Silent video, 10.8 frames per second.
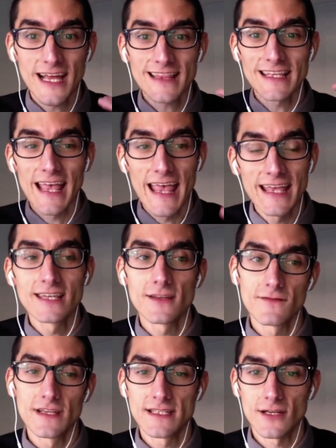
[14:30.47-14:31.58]
was not the end
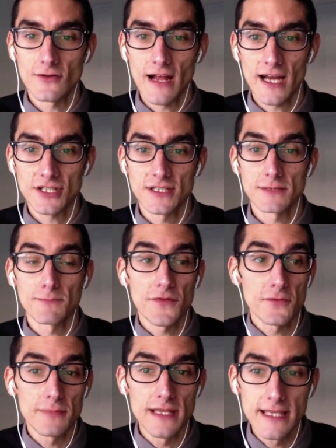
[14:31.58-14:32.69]
of these interactions, but
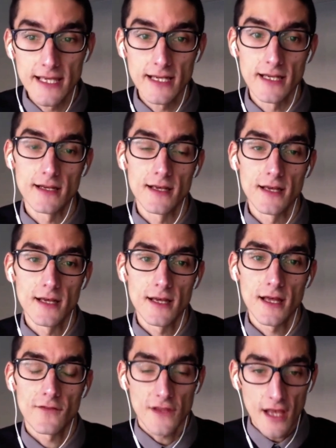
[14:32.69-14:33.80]
the beginning.
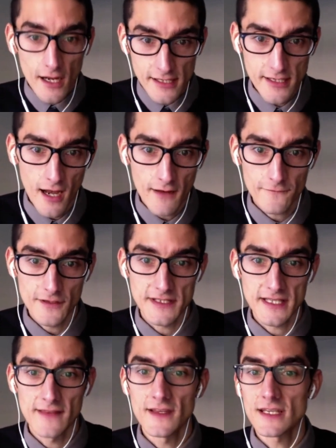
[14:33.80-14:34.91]
The Yaqui
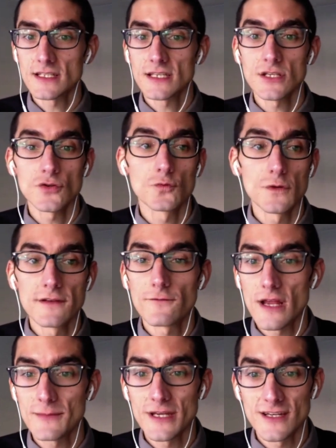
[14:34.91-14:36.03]
Conference and the continued
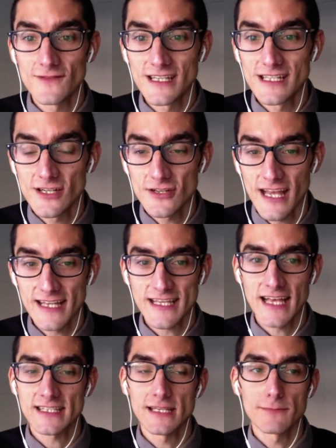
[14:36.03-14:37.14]
reframing of the deer dance
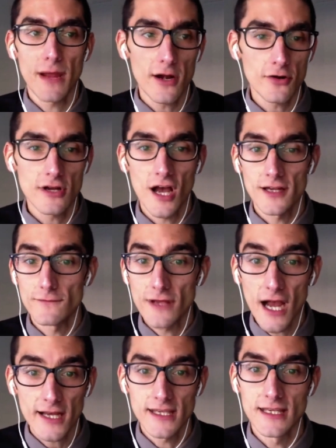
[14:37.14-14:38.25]
as the paragon of
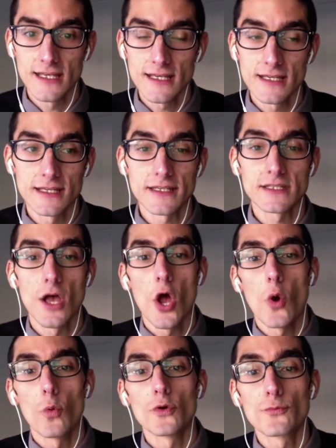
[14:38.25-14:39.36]
Yaqui Indianness
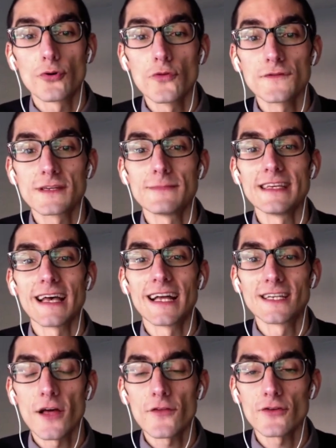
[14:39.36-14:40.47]
would prove to be
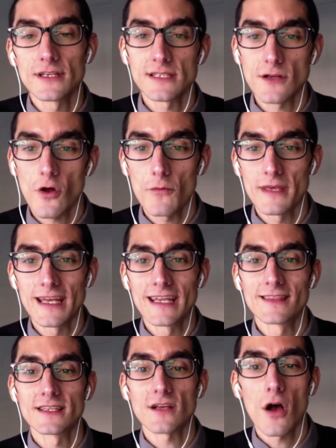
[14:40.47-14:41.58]
another installment in
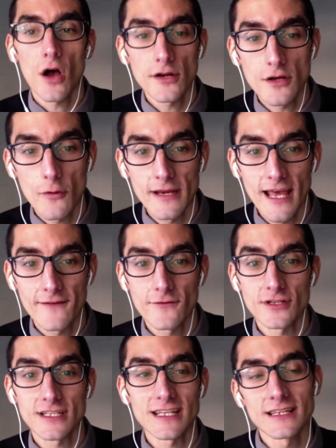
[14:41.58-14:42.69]
this ongoing
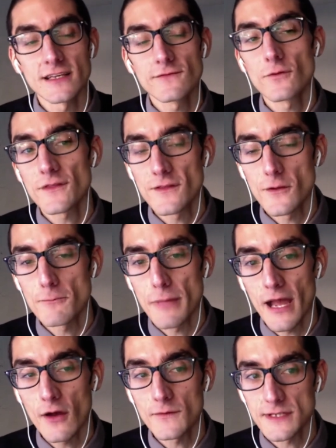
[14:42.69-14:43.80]
effort to live within the
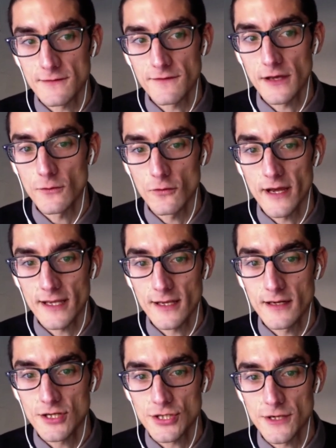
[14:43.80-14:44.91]
bounds of federal
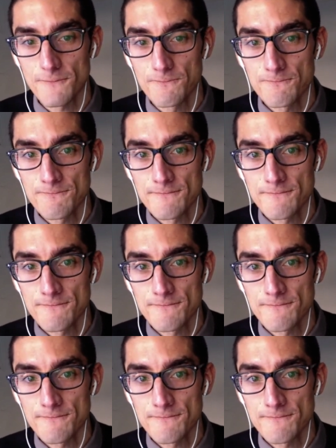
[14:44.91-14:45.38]
recognition.